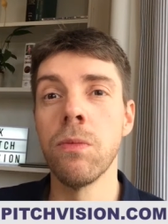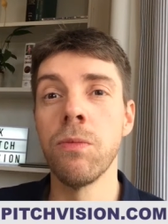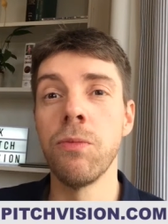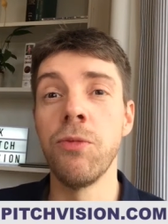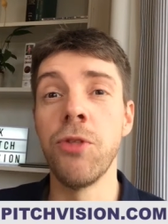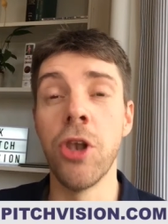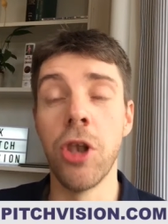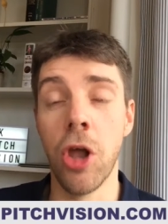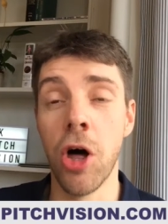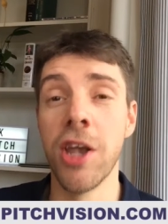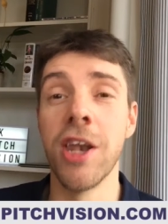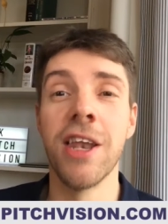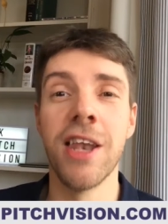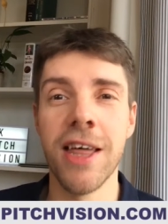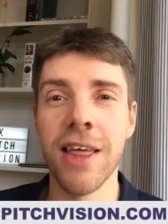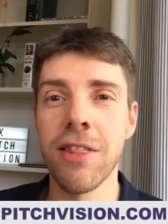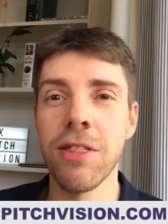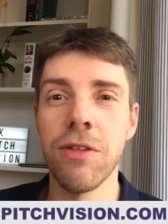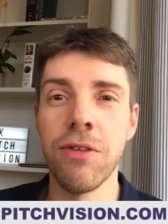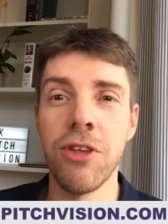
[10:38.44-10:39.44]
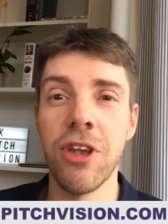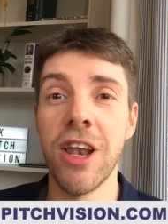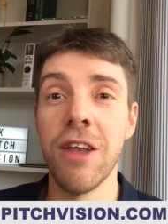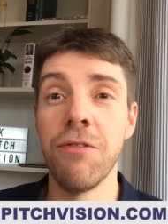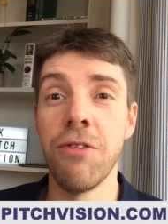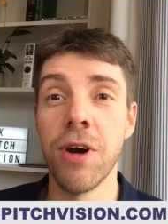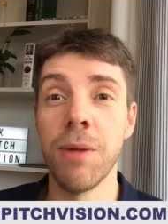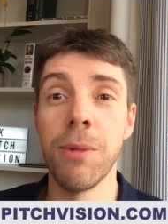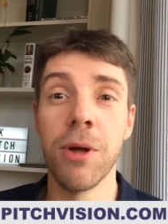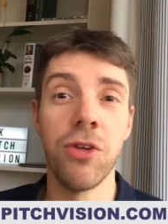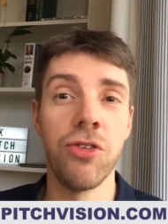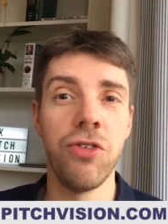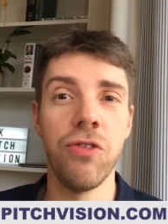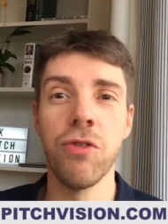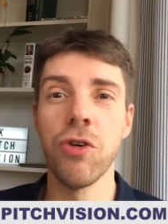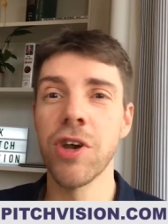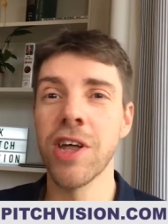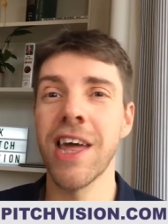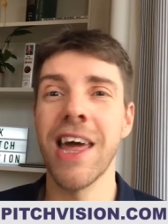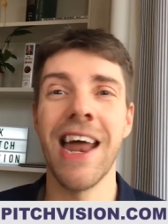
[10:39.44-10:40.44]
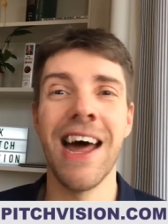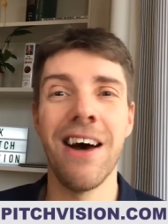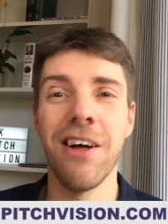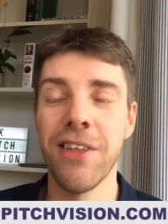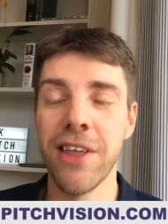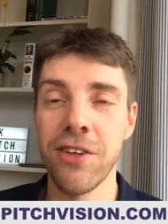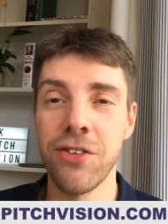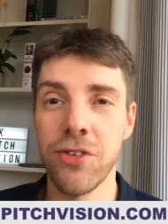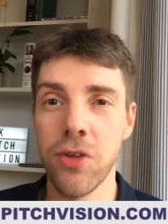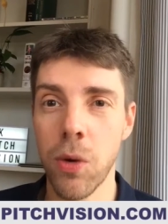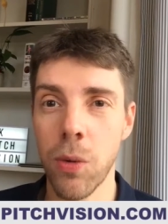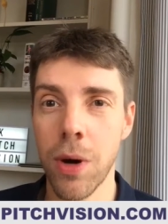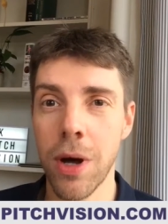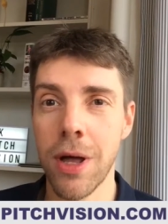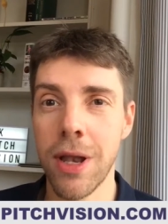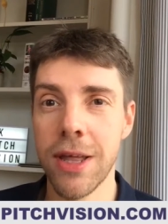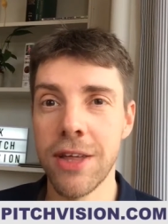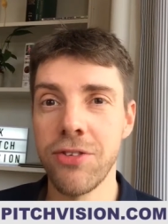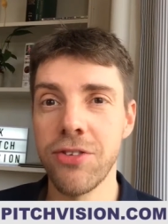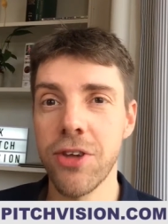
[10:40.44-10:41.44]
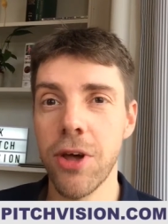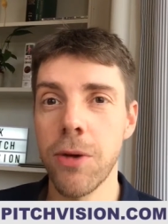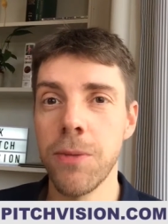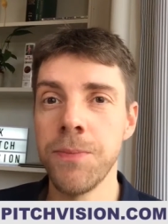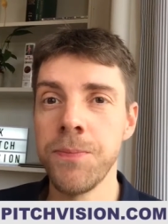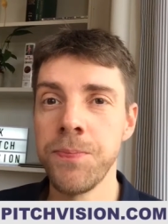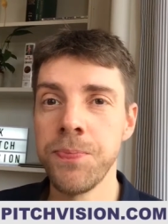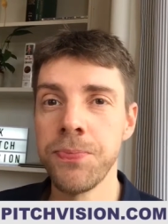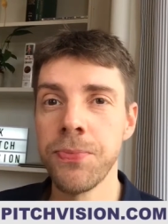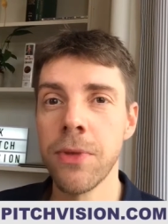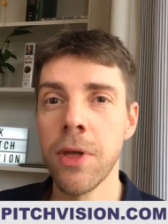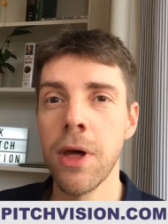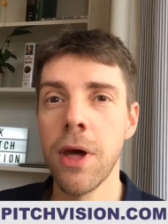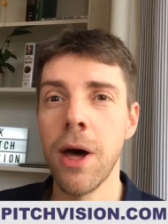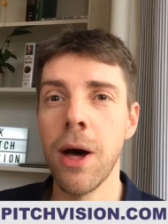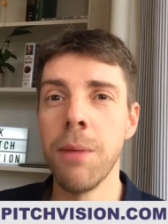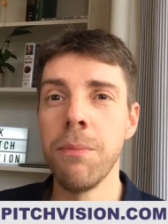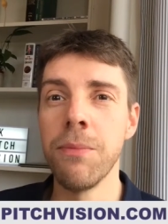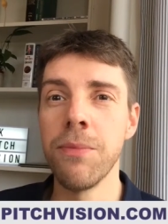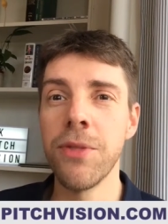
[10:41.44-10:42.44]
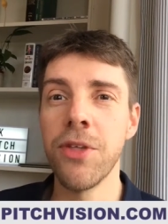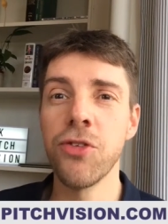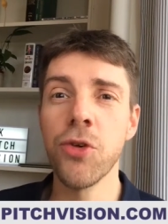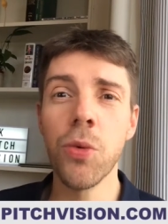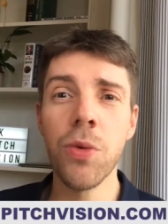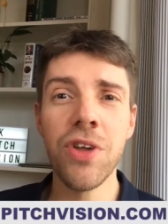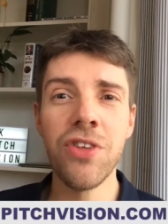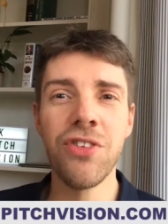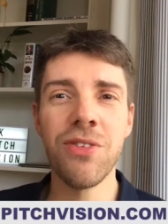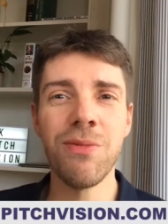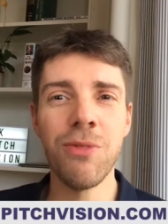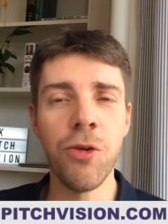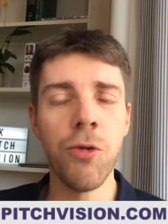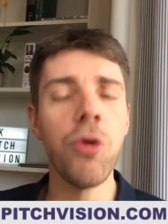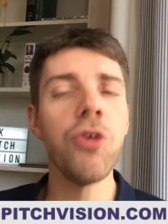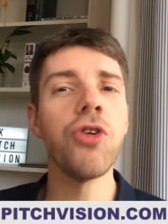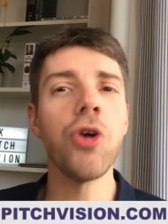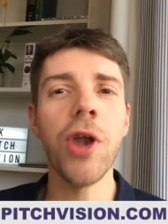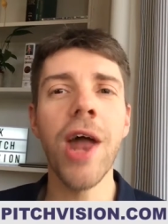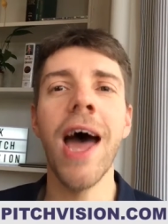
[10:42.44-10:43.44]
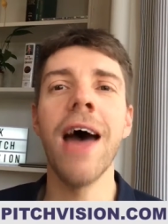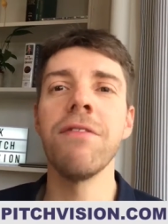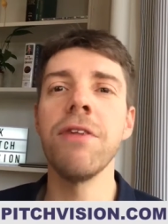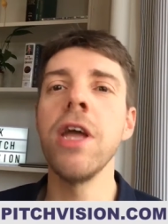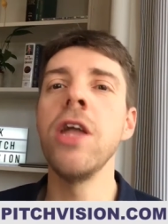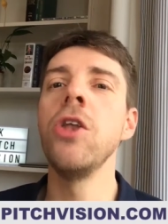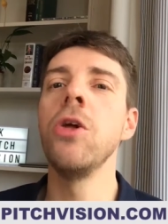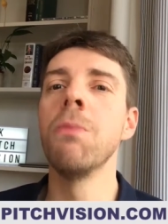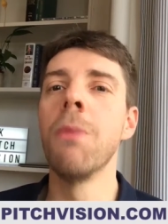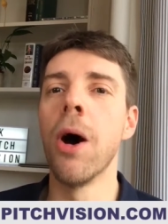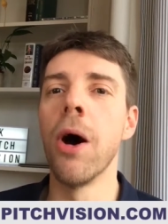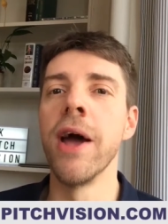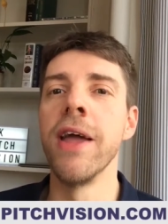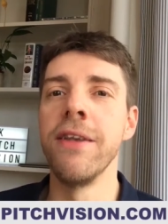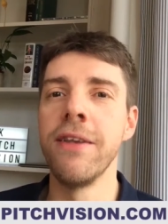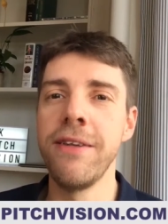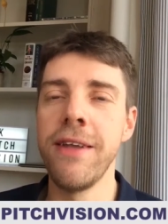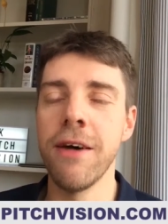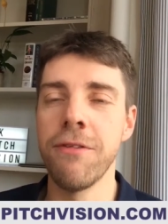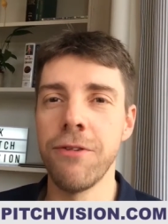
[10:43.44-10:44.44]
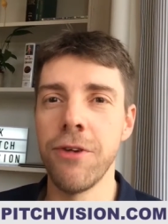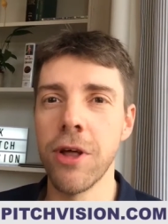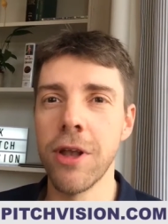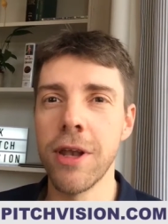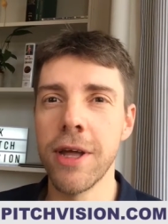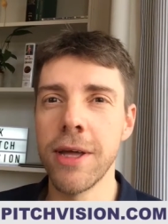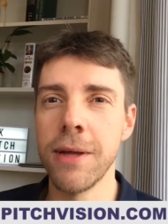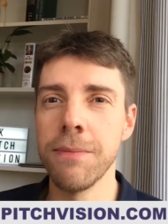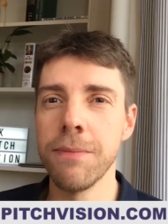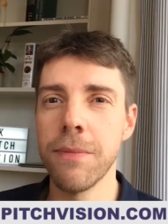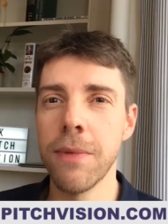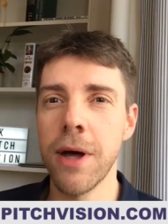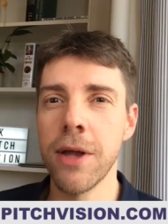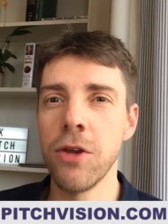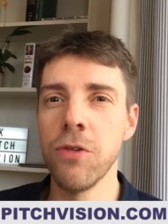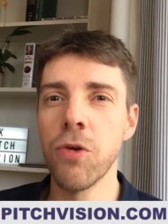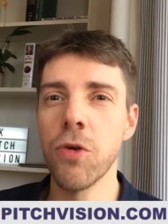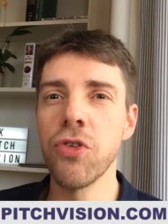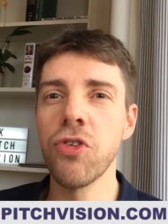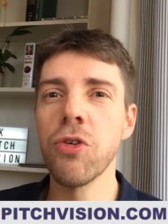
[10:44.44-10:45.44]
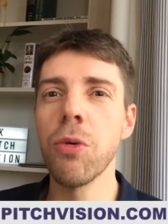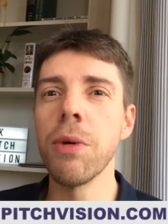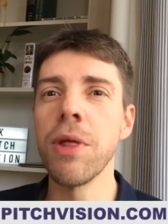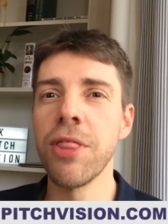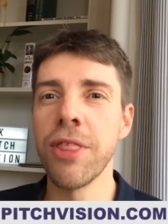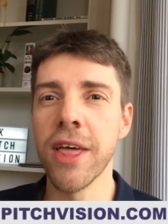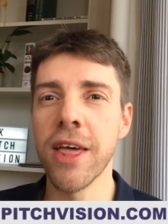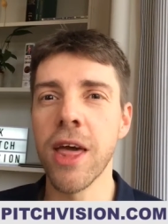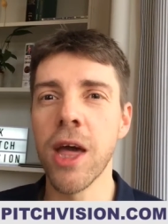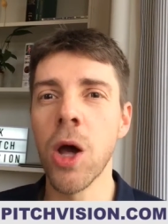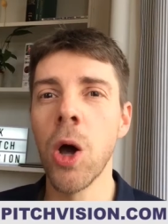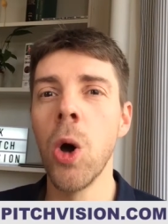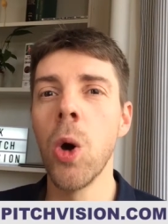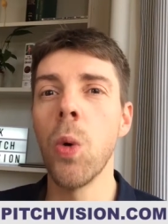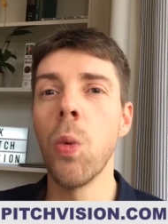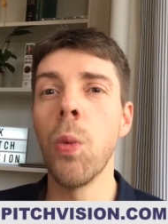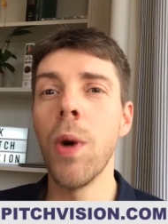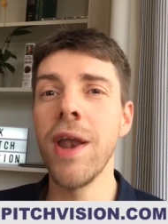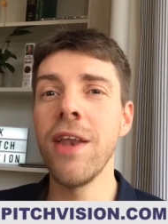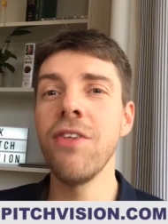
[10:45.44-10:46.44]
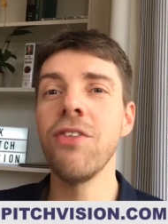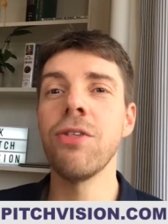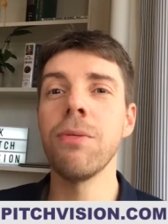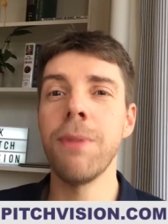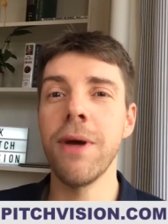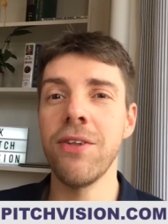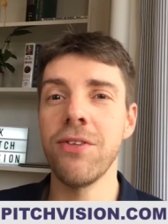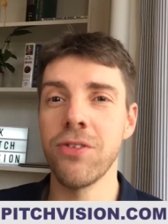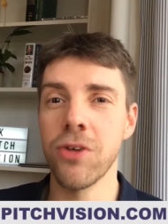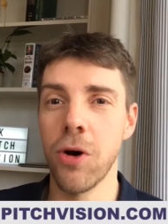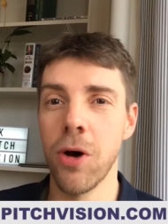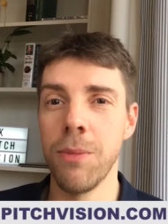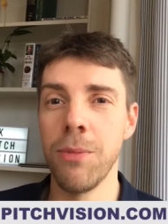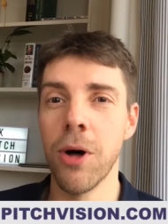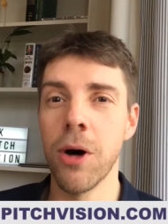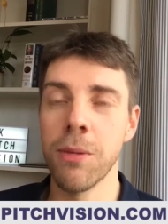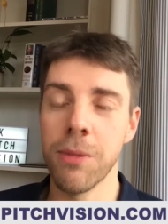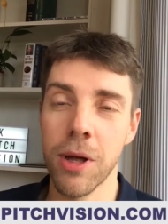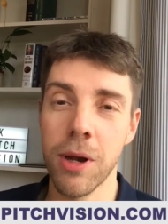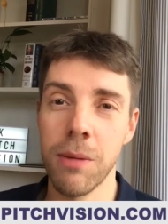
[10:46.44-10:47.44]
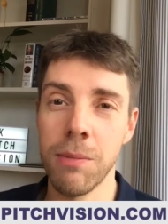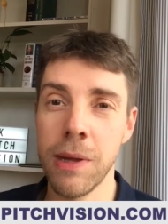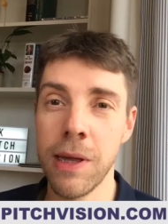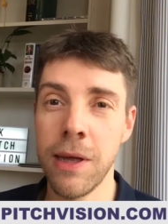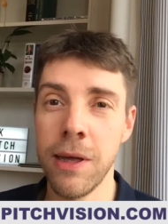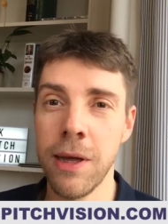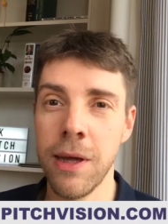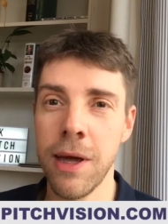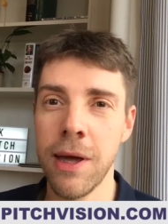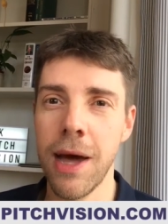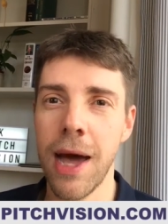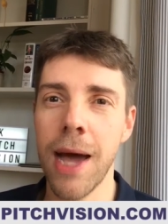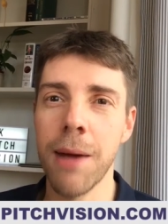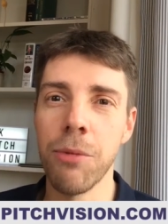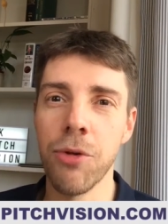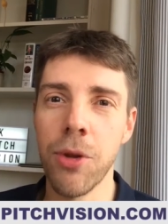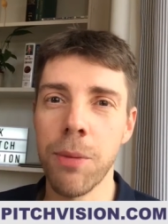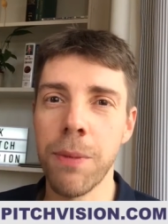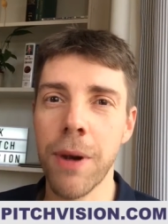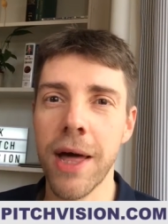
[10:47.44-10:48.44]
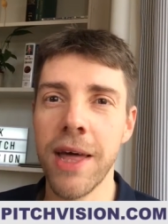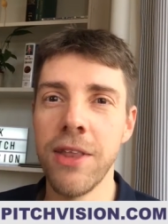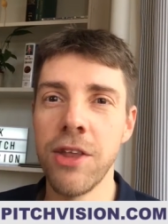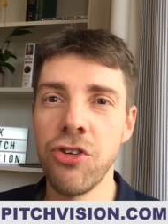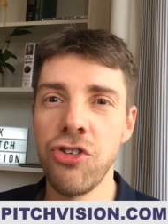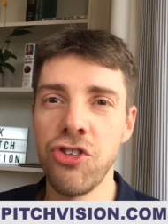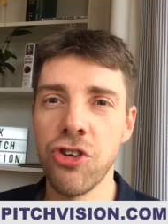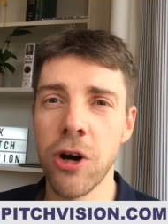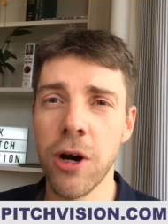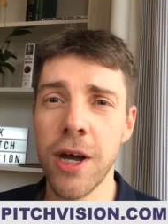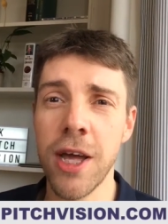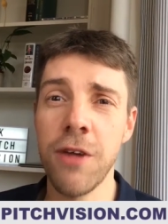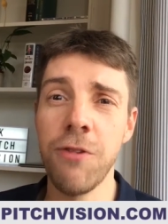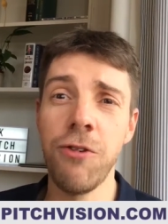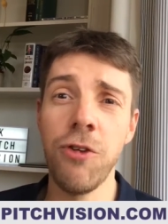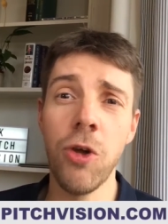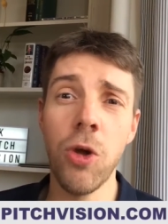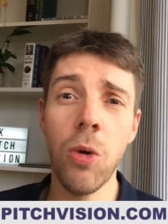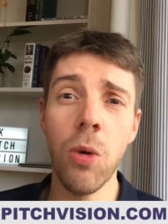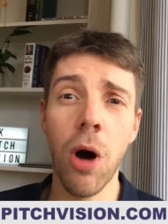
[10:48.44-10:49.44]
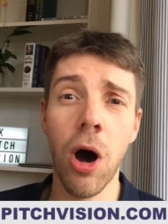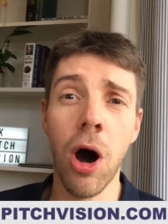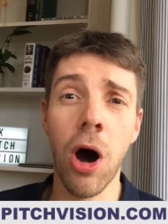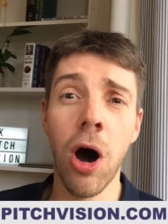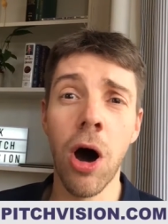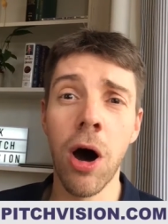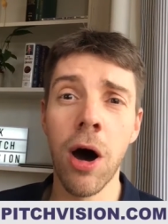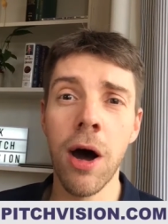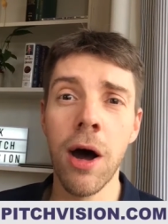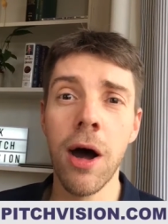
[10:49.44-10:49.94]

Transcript: line and length of the delivery, because you've got to get out there so early. So you've always got to have it in your mind, definitely, and you've always got to be thinking, when is the best time that I'm going to be able to play this shot? If you are